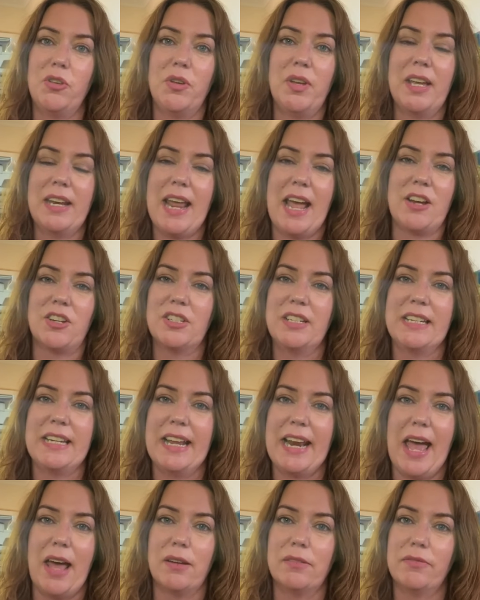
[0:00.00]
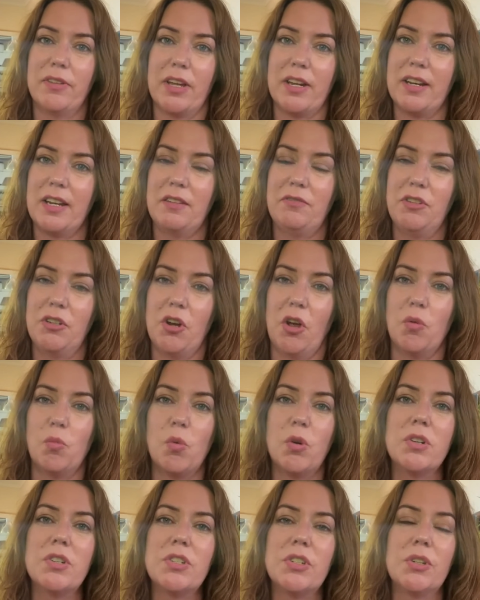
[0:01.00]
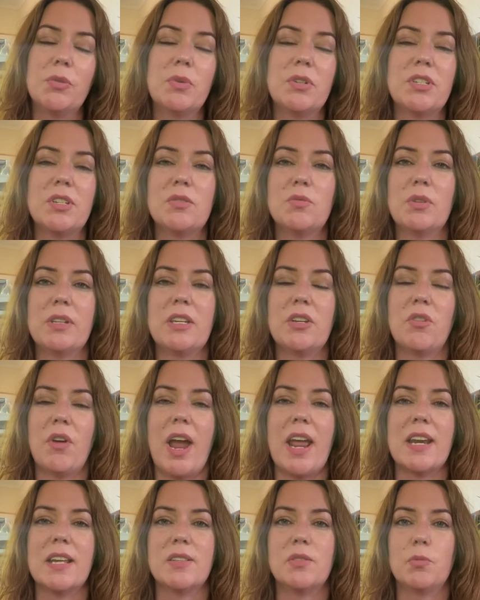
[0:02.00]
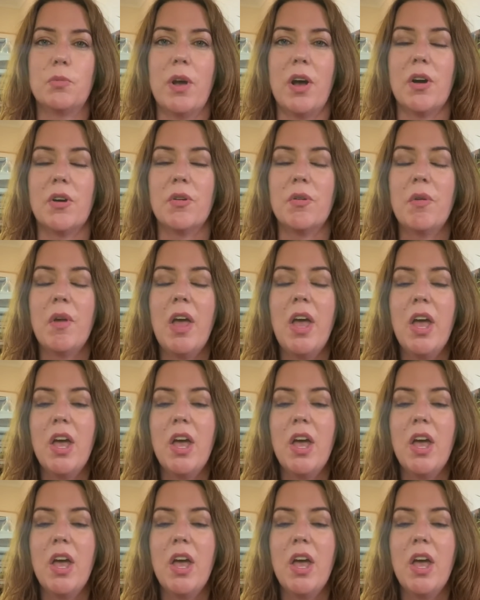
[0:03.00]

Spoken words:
you can actually get out of it if you don't want to, which is really great as well.